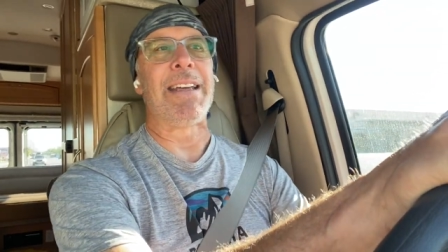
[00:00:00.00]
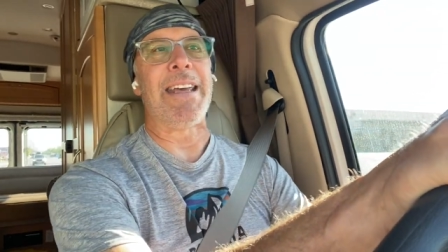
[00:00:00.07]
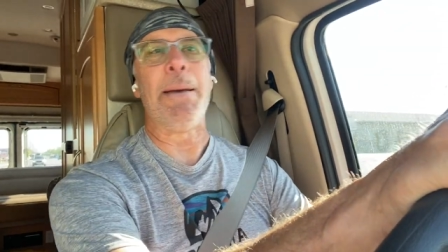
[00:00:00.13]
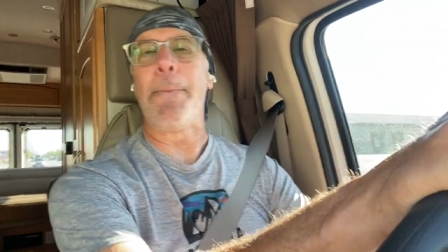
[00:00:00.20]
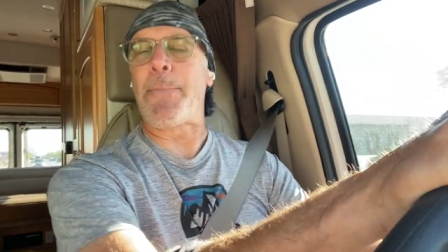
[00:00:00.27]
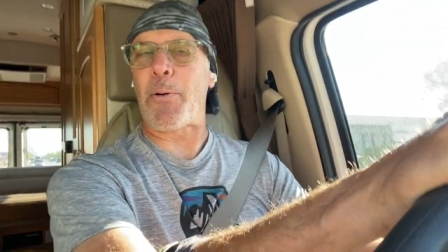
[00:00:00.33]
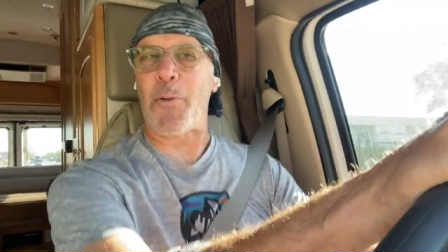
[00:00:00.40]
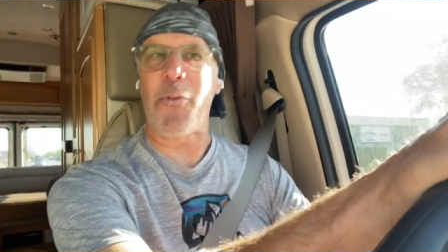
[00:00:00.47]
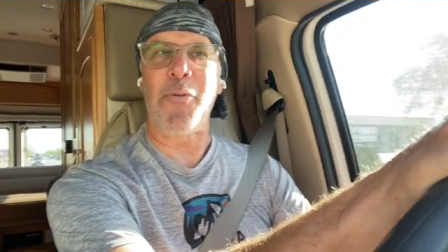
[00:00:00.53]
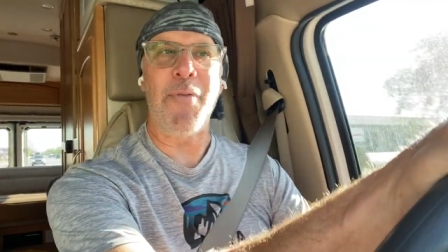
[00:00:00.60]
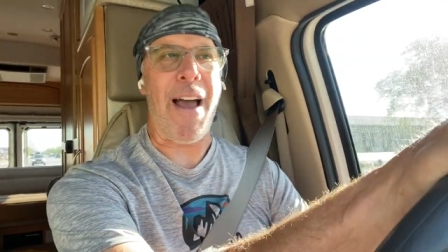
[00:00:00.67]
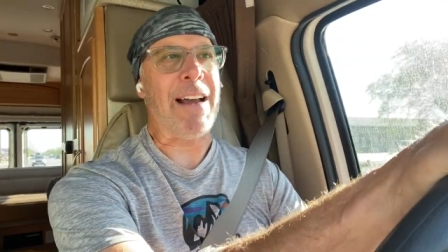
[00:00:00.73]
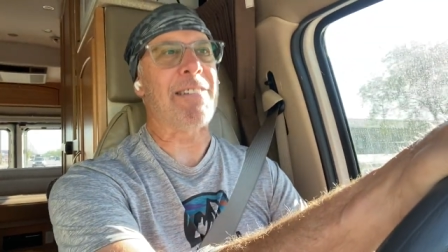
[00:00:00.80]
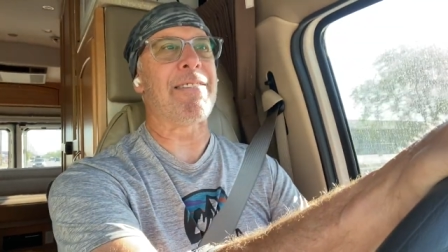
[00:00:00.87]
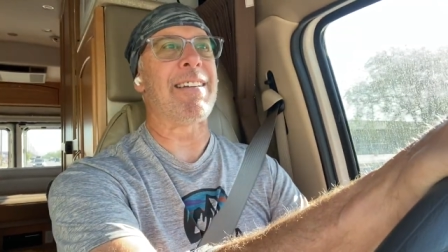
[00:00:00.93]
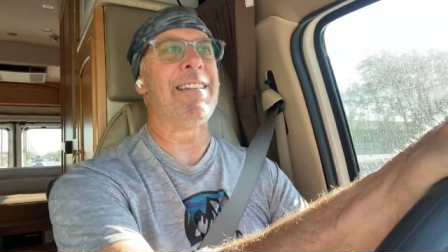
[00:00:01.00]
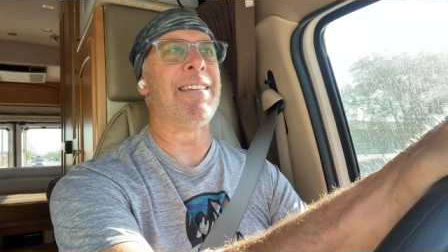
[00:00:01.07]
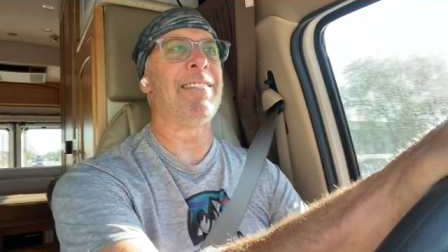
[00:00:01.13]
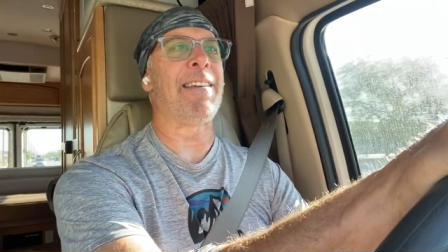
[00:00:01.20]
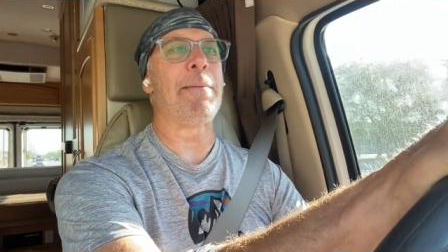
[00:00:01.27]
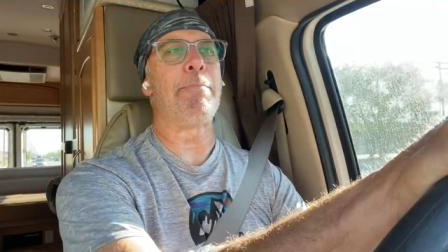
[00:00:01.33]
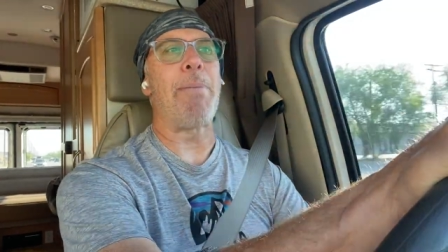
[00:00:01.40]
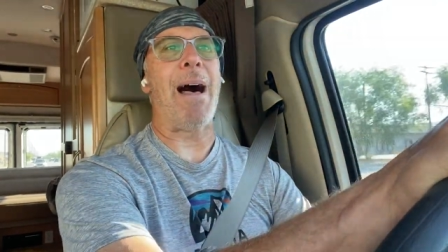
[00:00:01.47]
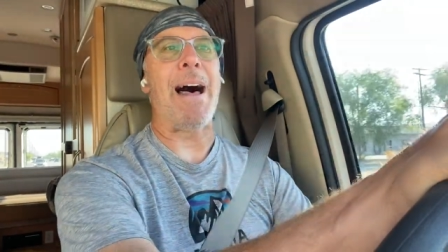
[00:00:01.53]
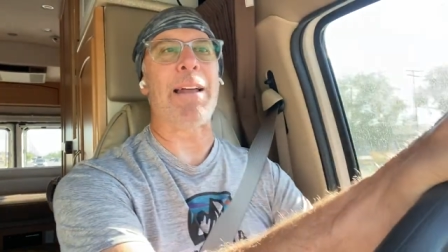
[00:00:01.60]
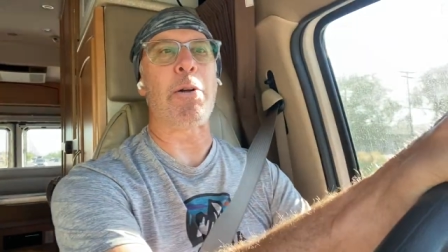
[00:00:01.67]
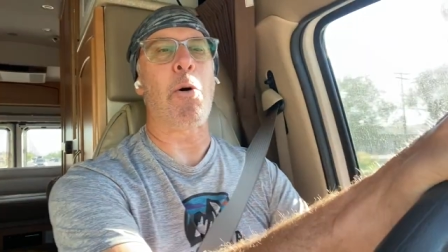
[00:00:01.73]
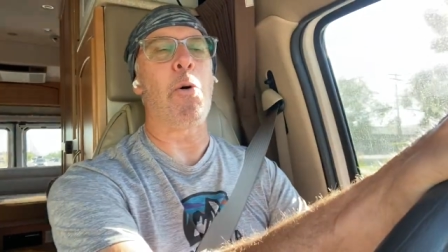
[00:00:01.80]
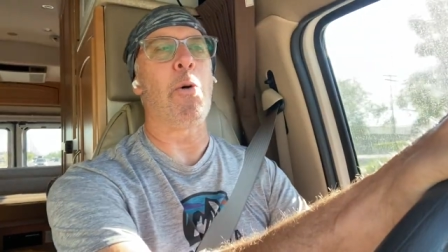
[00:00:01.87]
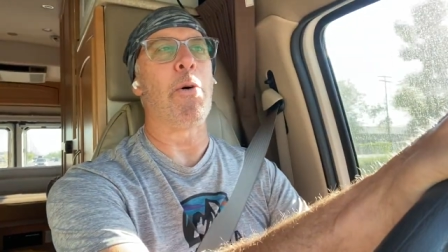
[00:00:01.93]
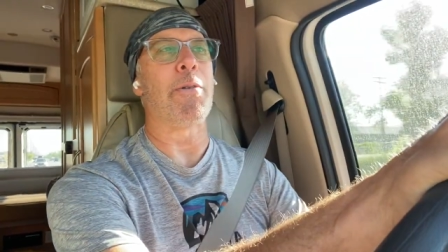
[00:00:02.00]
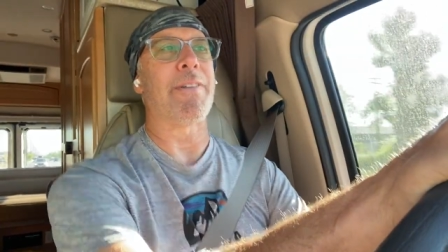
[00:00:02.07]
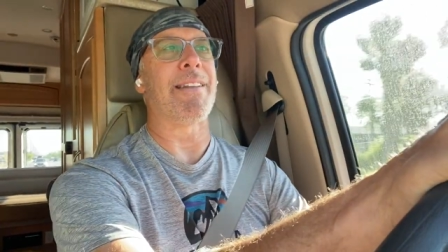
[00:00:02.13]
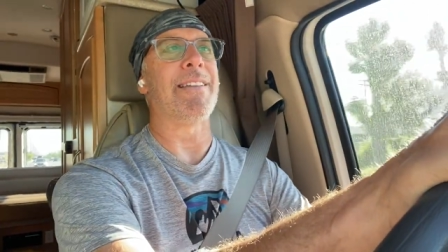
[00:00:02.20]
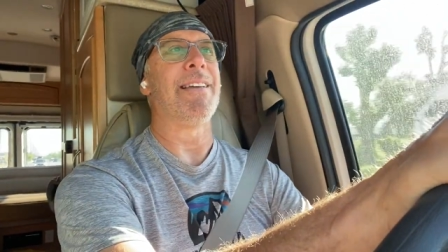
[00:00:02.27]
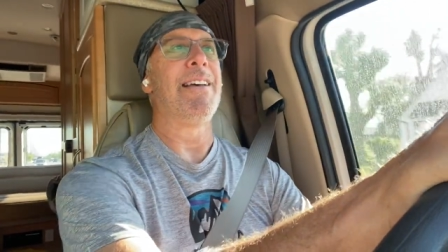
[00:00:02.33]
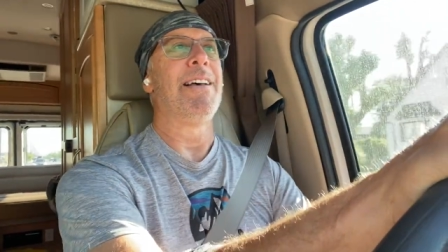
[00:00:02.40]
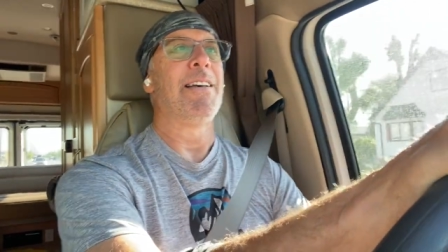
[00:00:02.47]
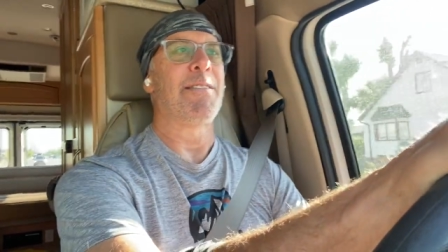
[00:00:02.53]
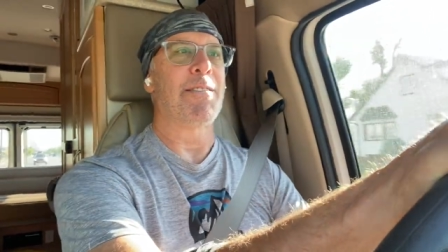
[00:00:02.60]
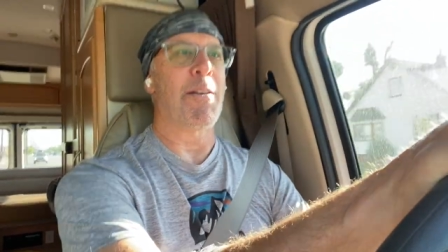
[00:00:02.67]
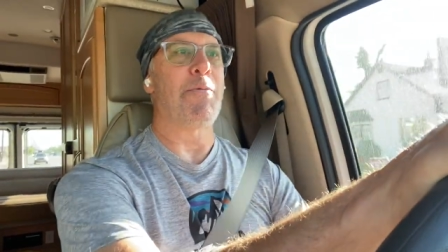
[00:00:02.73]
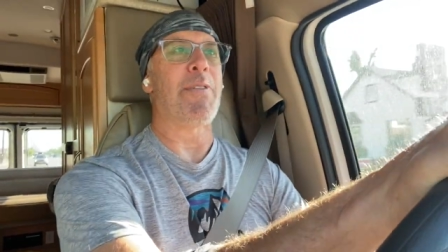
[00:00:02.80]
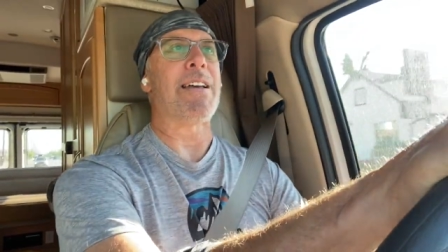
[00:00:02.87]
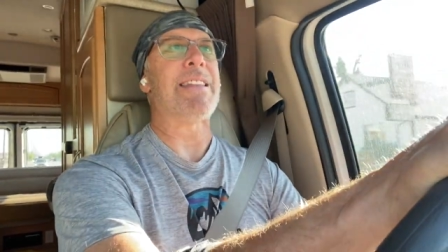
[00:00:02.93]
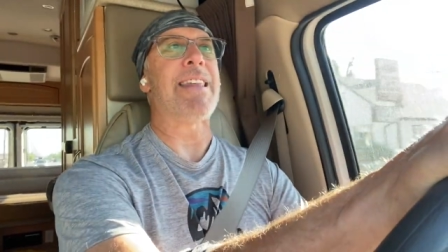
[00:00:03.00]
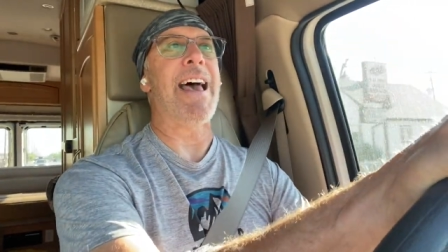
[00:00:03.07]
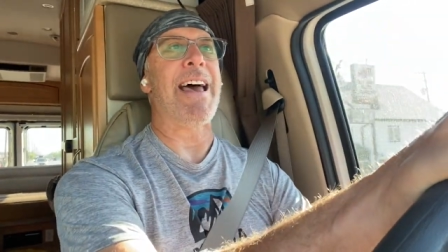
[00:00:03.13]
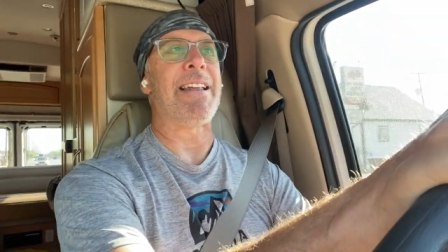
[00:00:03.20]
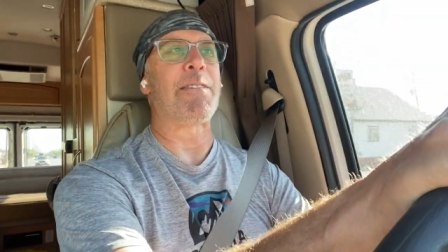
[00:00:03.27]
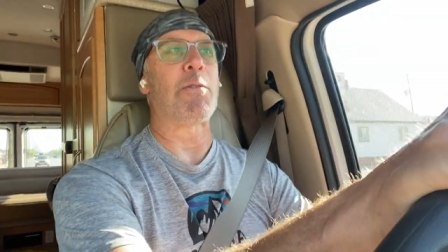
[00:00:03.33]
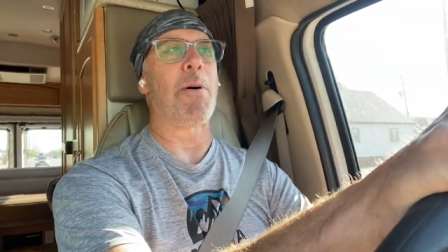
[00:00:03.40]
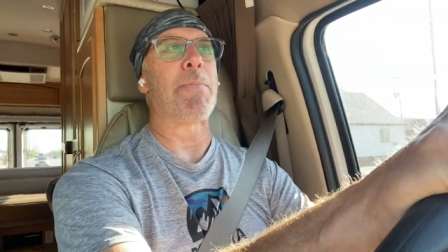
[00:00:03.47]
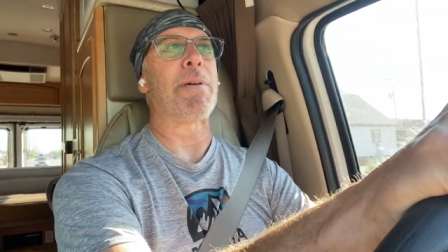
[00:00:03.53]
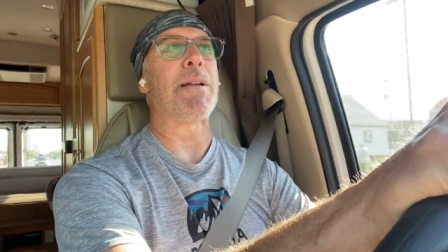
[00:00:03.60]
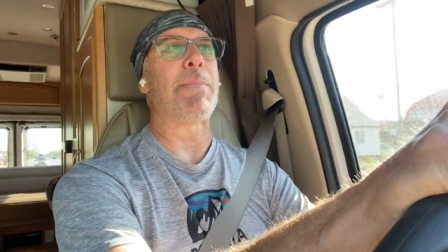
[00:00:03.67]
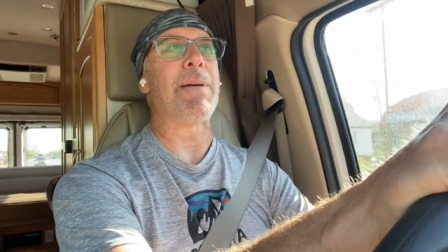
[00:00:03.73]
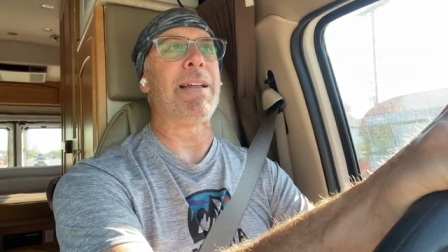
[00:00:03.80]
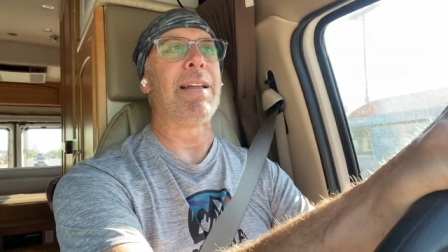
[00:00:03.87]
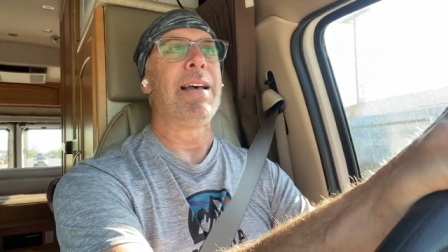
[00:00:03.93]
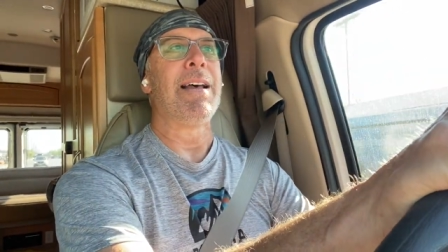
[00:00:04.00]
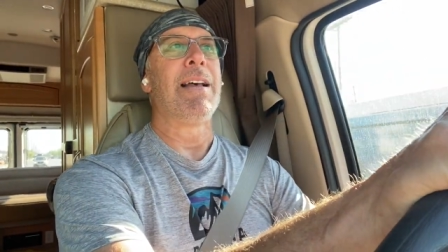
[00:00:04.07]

imperfections and potholes and stuff like that. So I'm gonna be